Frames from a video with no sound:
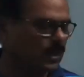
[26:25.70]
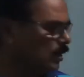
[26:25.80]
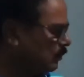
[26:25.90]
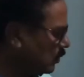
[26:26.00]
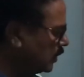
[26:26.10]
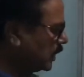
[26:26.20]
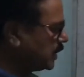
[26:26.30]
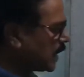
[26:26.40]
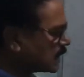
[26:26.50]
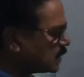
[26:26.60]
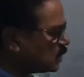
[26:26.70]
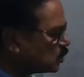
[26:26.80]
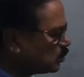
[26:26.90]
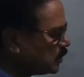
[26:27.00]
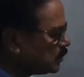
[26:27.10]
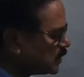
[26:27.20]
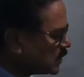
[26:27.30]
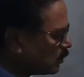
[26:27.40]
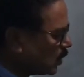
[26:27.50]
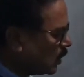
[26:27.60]
For a reaction to be
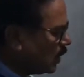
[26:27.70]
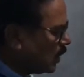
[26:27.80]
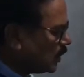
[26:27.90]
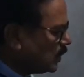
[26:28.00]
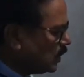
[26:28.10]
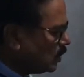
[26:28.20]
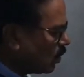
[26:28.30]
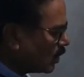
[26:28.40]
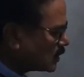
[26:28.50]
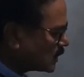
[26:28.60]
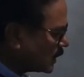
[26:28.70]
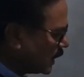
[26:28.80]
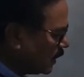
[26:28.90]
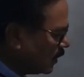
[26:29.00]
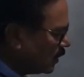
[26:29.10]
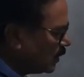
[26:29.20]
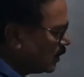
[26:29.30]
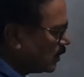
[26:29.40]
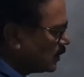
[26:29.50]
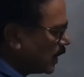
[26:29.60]
feasible, E naught cell
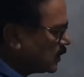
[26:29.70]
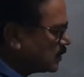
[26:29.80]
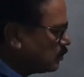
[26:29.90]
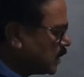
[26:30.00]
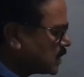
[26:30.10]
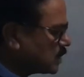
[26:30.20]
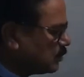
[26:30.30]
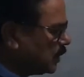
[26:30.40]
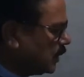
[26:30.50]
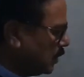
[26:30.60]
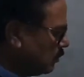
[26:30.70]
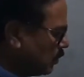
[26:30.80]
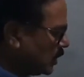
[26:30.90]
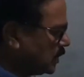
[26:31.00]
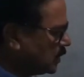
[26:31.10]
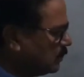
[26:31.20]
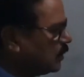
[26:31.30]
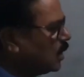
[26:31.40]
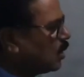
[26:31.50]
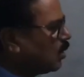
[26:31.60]
that is must be positive,
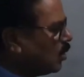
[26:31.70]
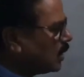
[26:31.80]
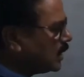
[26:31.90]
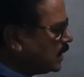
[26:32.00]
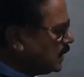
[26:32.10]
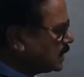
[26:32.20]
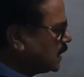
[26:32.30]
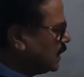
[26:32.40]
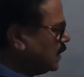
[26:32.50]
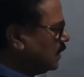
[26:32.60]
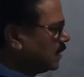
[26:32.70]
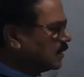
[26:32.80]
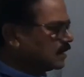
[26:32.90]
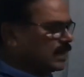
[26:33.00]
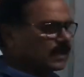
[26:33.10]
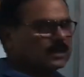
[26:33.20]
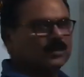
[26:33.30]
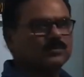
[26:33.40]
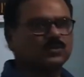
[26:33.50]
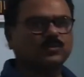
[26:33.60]
or E cell that
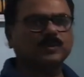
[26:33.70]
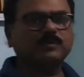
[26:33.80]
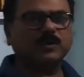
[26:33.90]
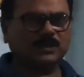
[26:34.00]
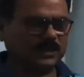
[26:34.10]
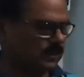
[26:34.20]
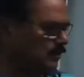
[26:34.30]
comes to be positive.